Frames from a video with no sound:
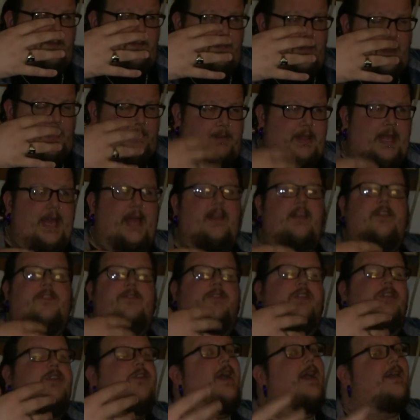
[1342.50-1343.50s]
my plan is
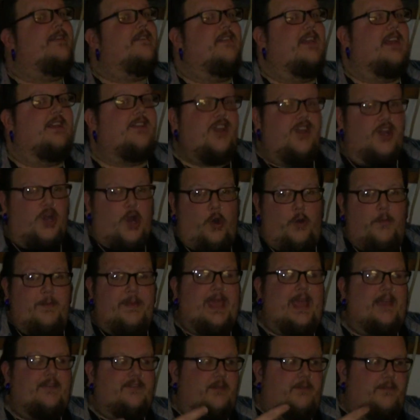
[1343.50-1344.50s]
for you guys to get to know
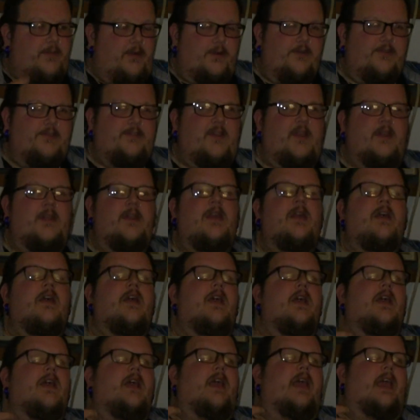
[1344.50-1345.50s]
me as a person
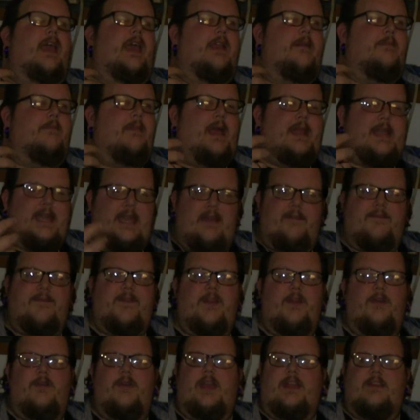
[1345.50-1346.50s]
and my
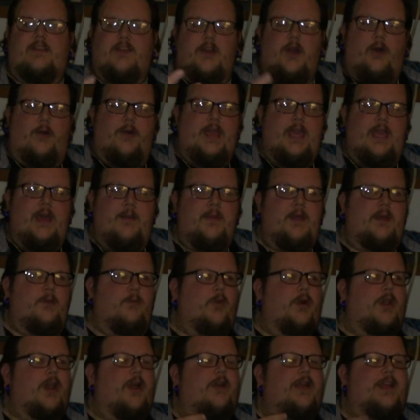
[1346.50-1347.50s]
nephew, and get to know him
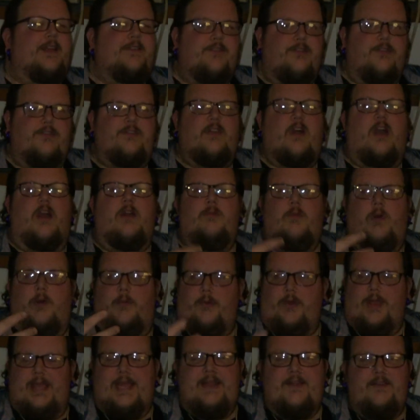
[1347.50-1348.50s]
and what our interests are and what
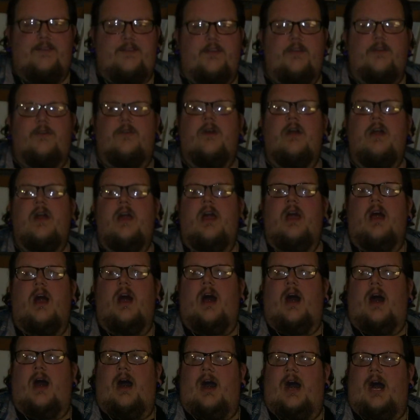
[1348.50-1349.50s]
we're into.
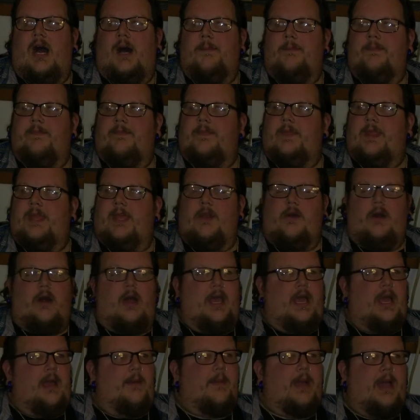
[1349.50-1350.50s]
You know,
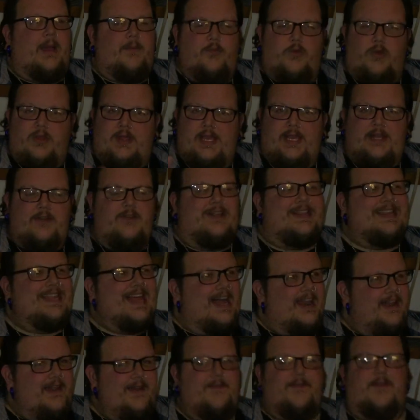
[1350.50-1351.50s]
I'm really into a
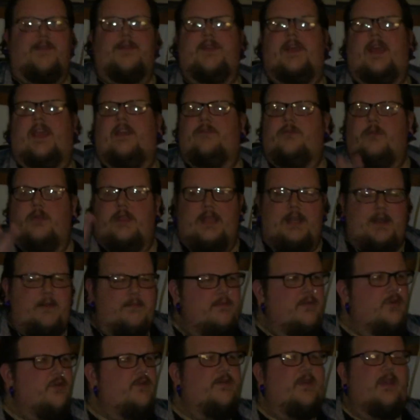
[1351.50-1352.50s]
lot of different things, really into
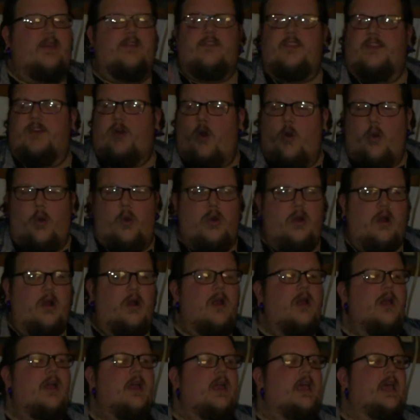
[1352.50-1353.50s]
movies and
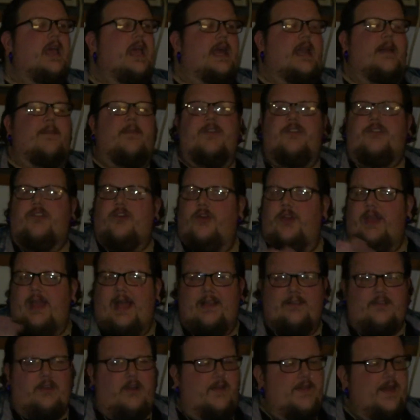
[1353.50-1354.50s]
horror, and I'm going to show you
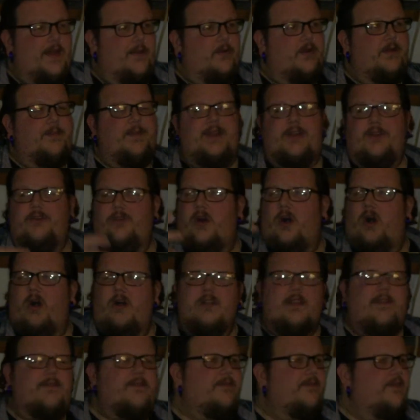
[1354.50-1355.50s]
guys all that. We're going to be doing
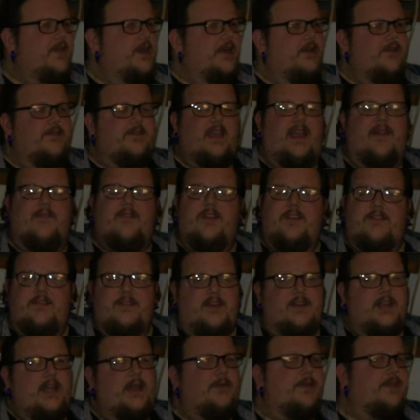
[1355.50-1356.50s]
all different videos every
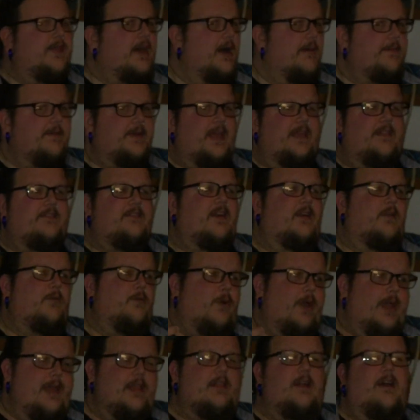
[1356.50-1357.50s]
Sunday with updates on
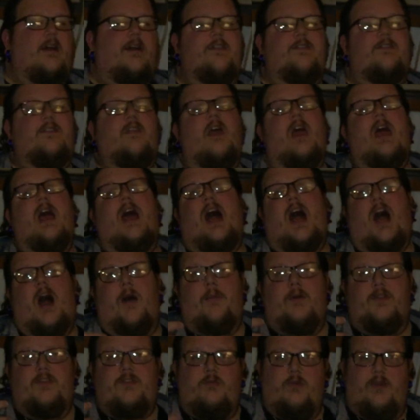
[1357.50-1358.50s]
weight loss, how
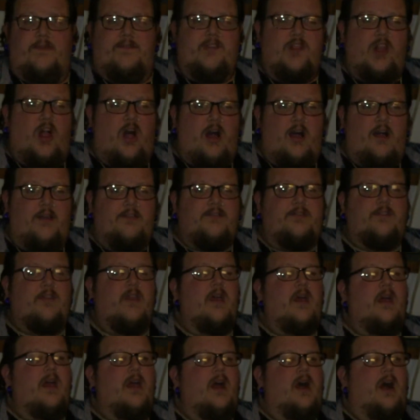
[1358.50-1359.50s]
much we've lost,
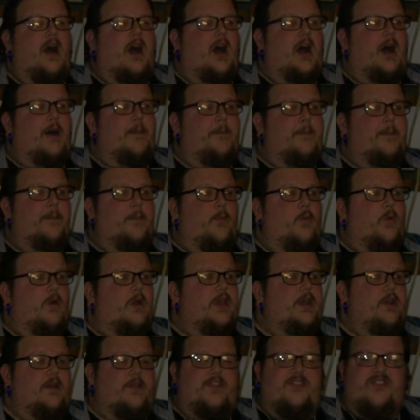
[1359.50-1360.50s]

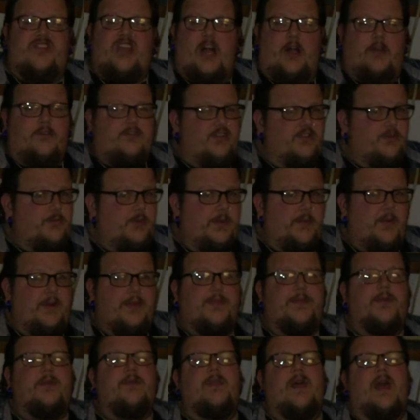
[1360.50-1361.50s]
you know, the challenges we
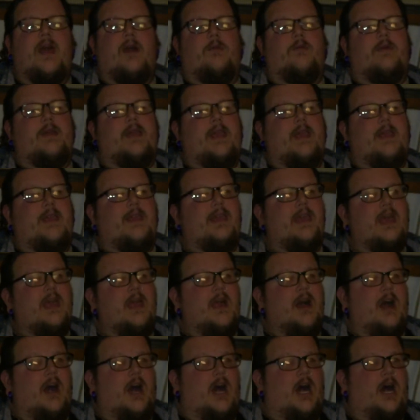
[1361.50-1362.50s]
went through that week,
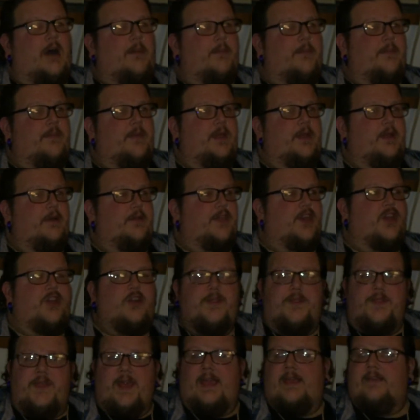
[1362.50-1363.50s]
you know, the
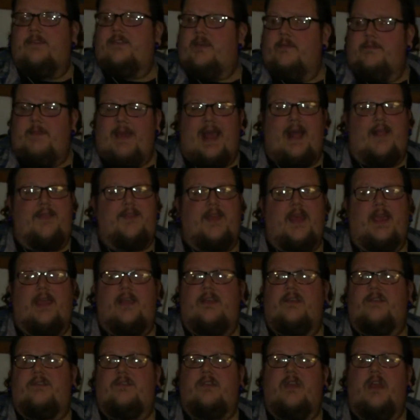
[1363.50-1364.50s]
good things, the bad
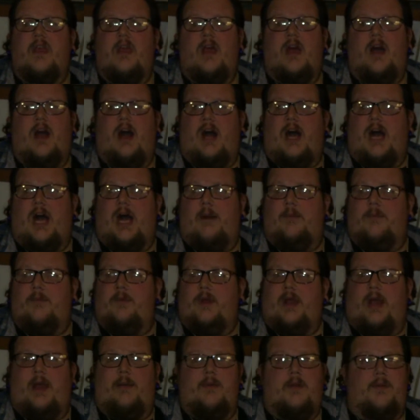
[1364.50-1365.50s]
things. I'm
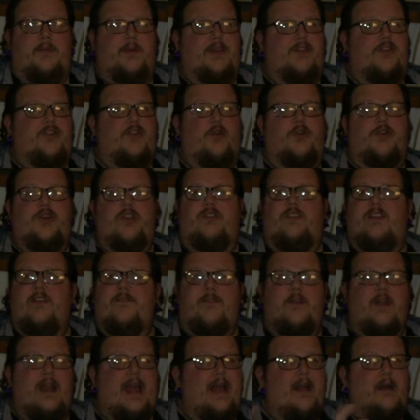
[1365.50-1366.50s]
going to be showing you
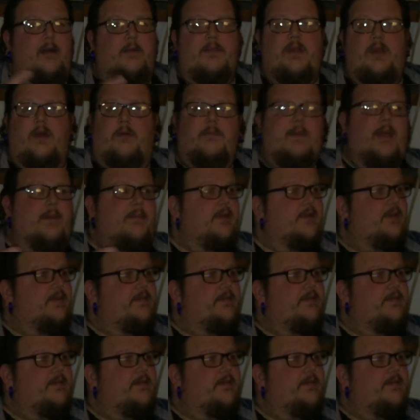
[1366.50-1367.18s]
different, you know, maybe